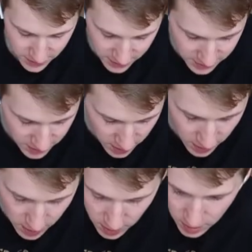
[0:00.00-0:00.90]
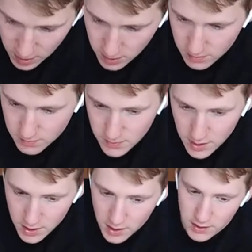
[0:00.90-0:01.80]
Nice.
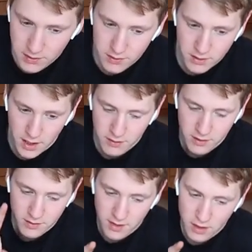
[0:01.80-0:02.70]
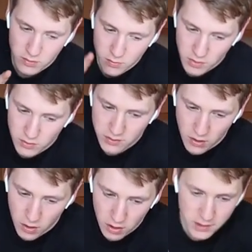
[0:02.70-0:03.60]
And as I said, tomorrow is
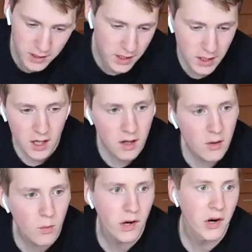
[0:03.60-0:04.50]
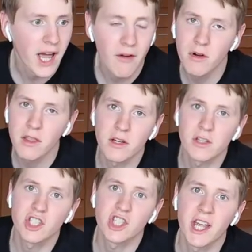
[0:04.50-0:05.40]
the holiday where everything
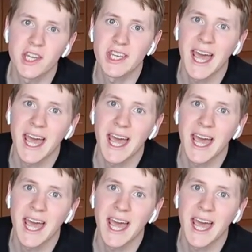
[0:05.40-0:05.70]
is shut